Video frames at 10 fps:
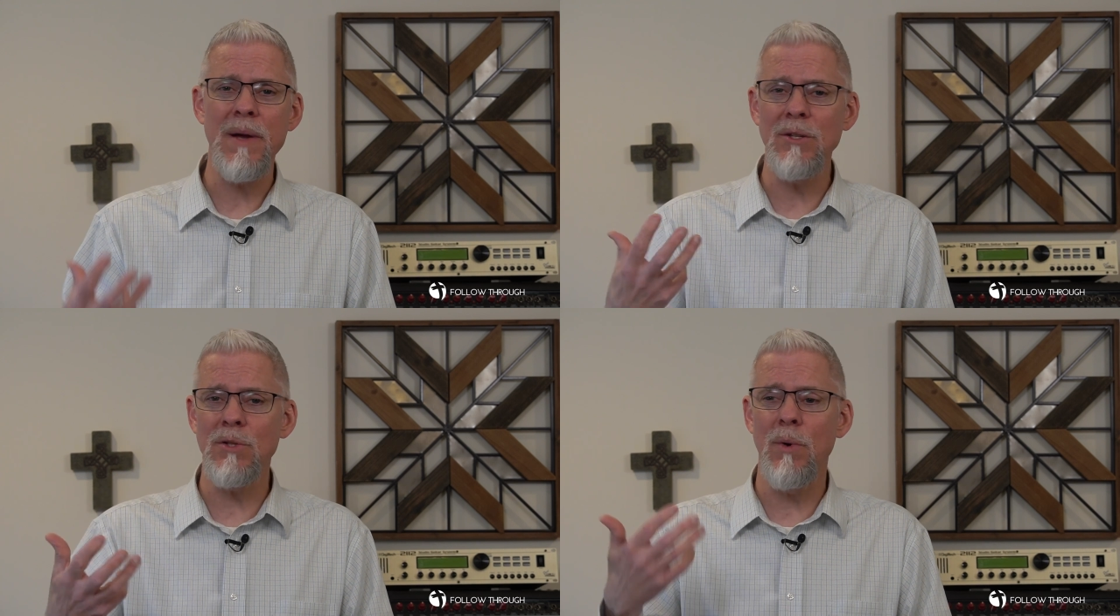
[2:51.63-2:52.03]

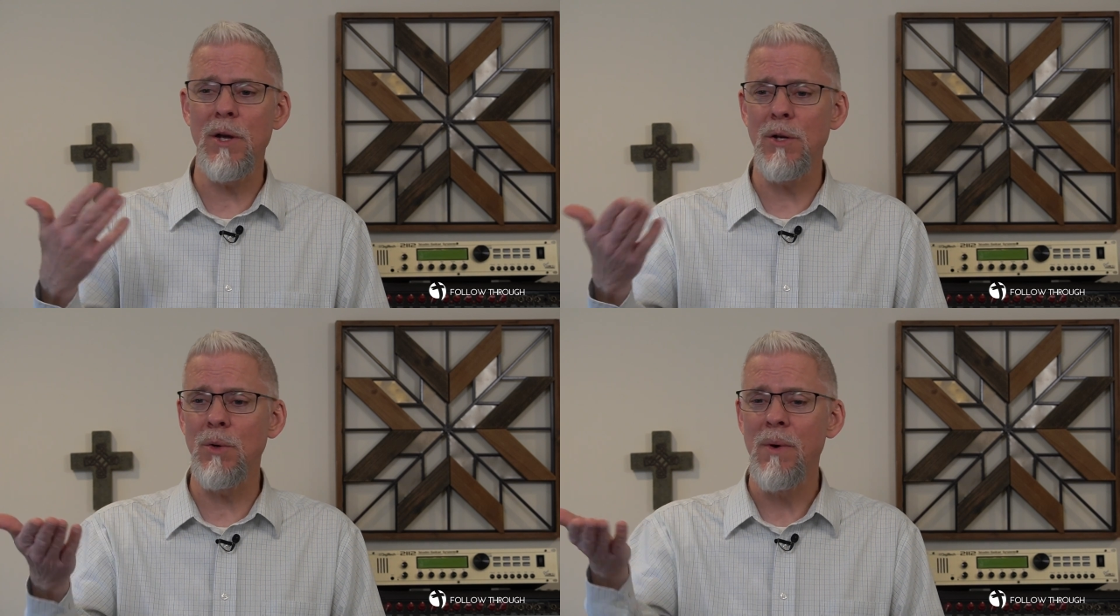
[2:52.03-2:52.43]
He's the
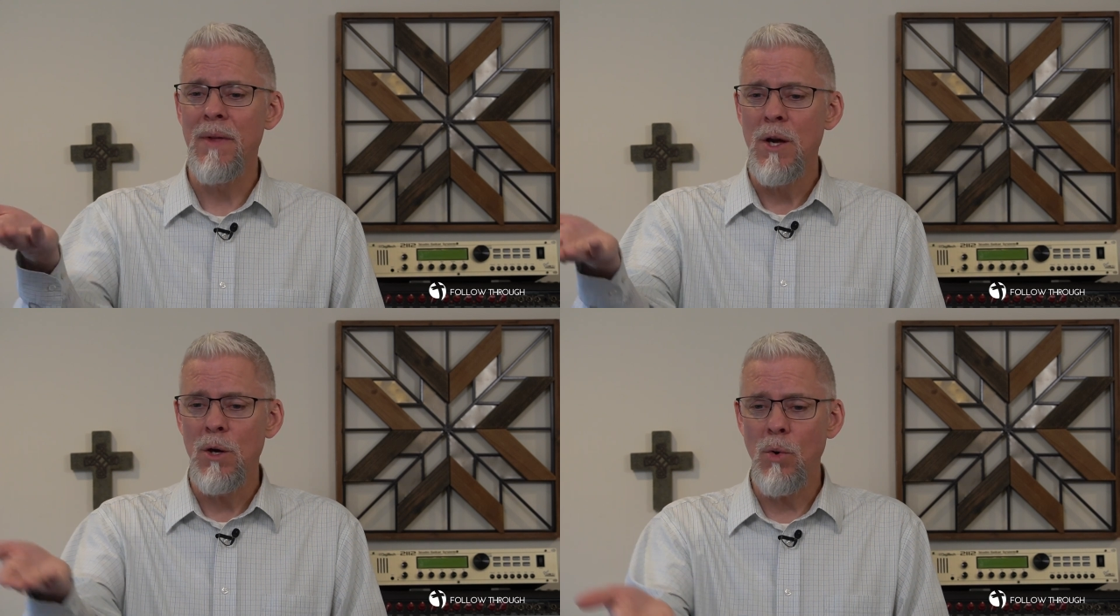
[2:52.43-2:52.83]
one who,
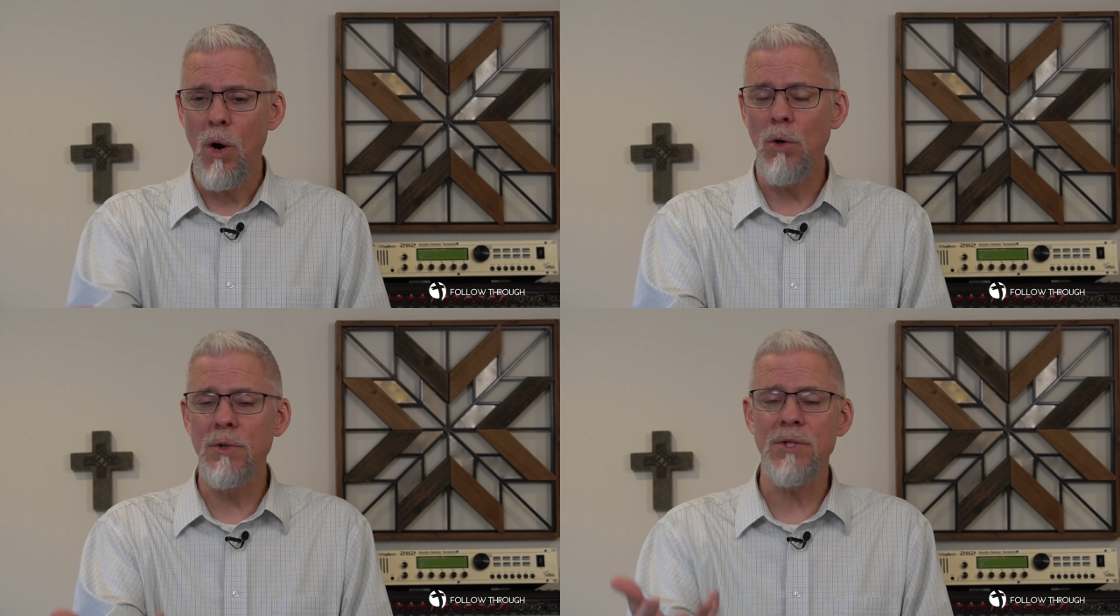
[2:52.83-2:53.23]
who
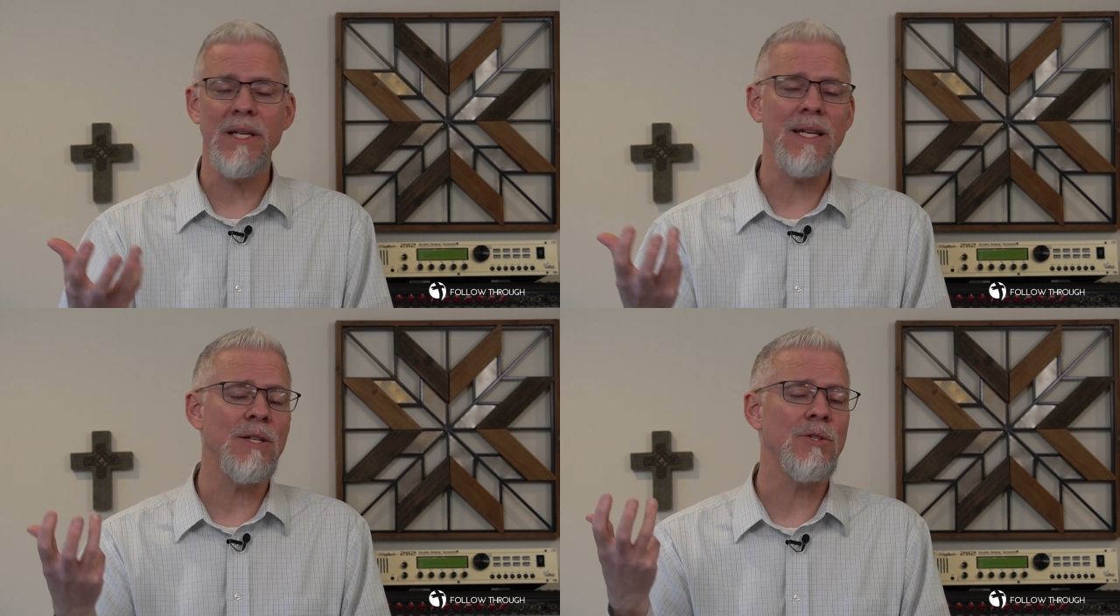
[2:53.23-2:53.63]
holds the
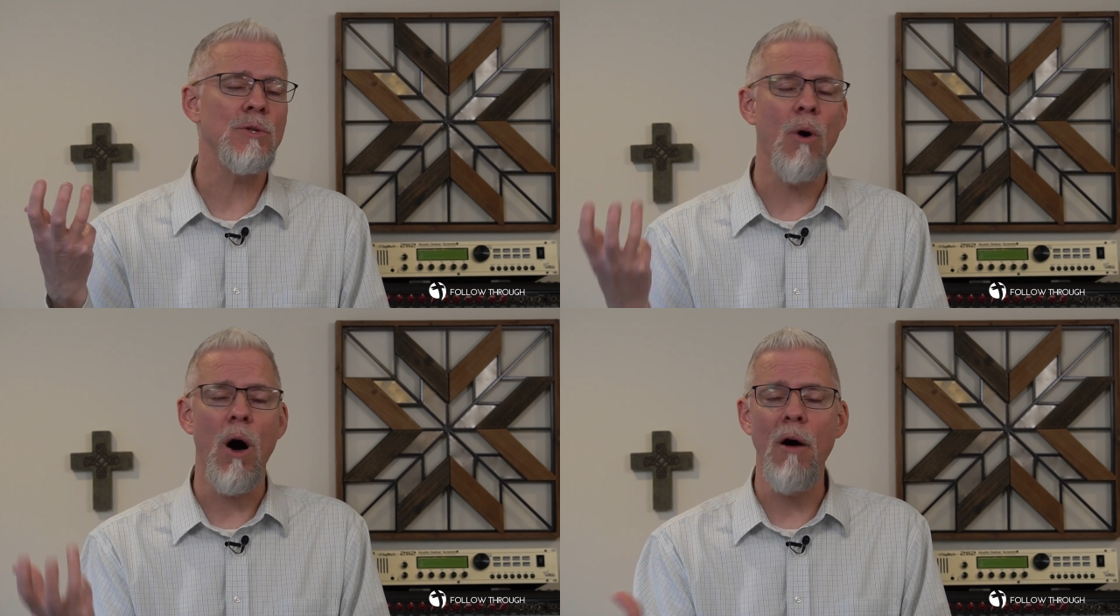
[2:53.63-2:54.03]
keys
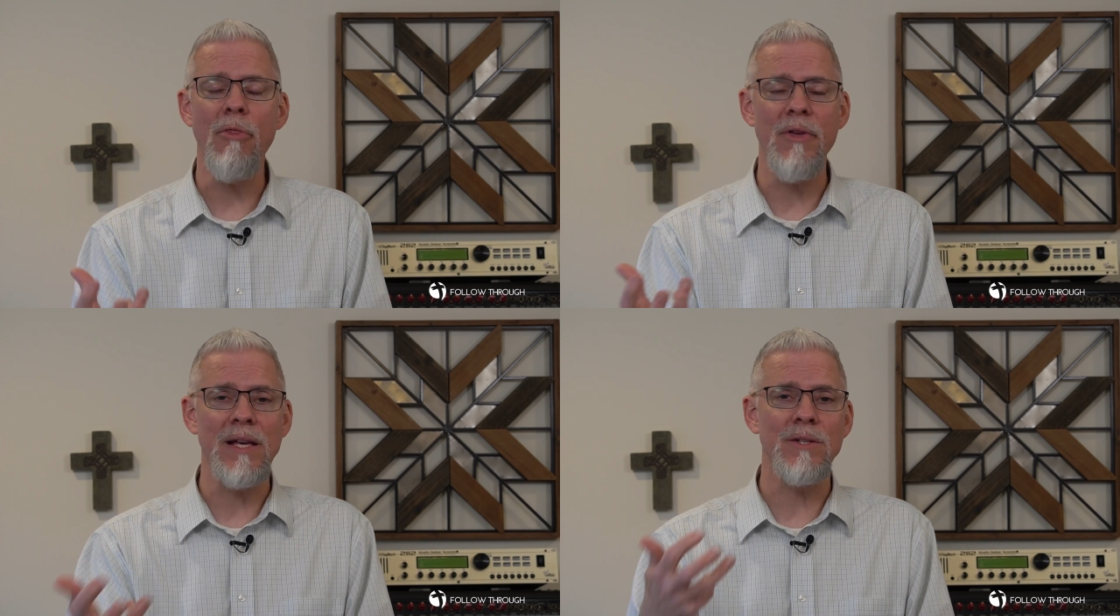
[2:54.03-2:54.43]
to all
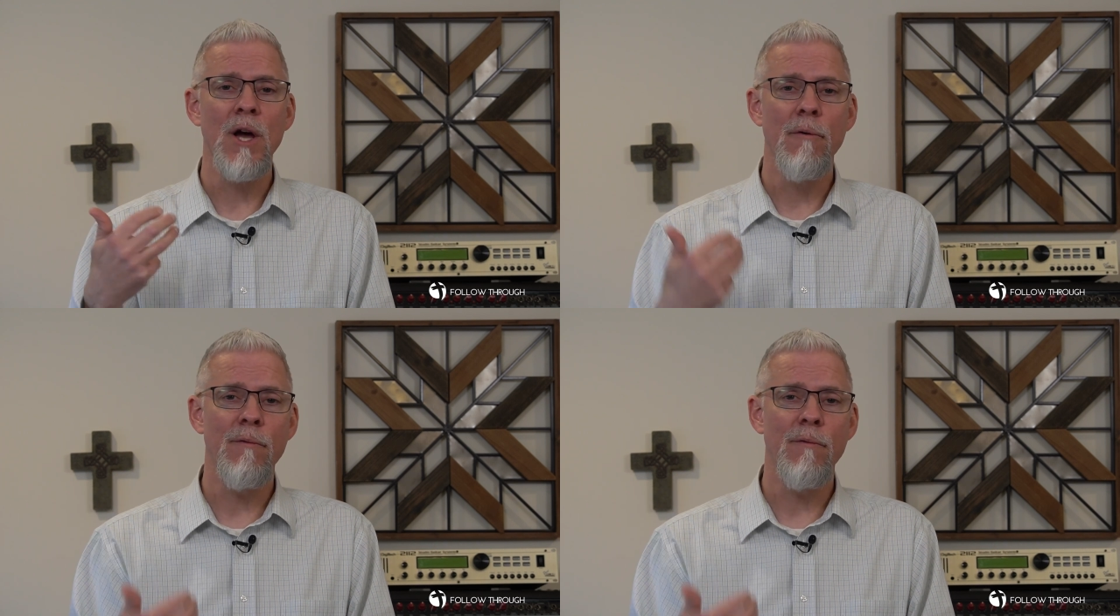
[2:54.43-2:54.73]
things